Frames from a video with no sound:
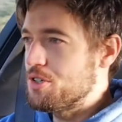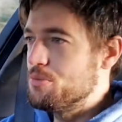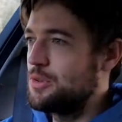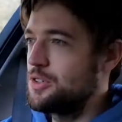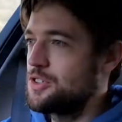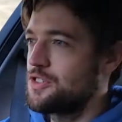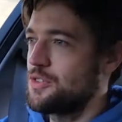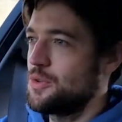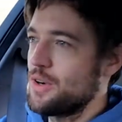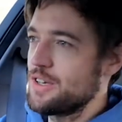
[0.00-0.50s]

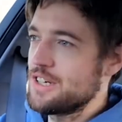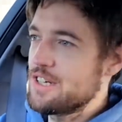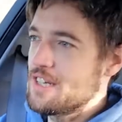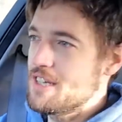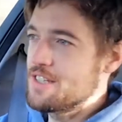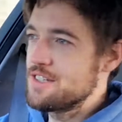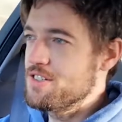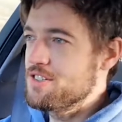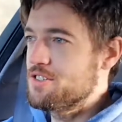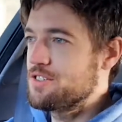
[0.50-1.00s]
much for what it
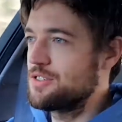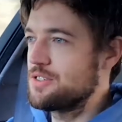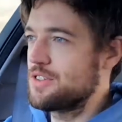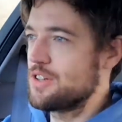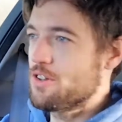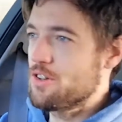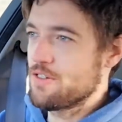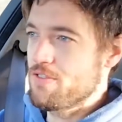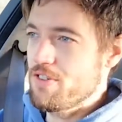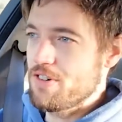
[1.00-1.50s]
is. They're
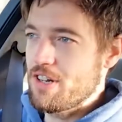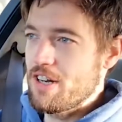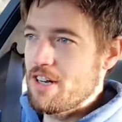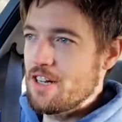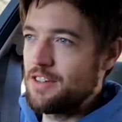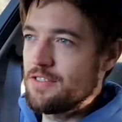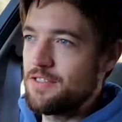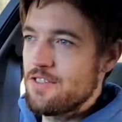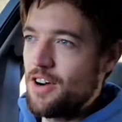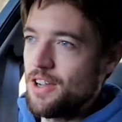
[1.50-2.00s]
looking for
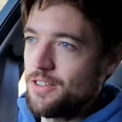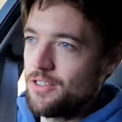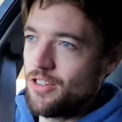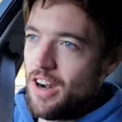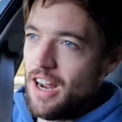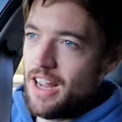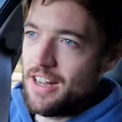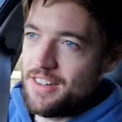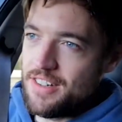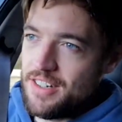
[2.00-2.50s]
nearly
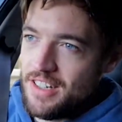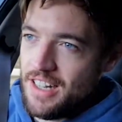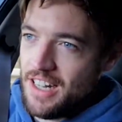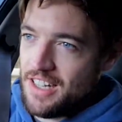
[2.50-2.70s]
$5,000.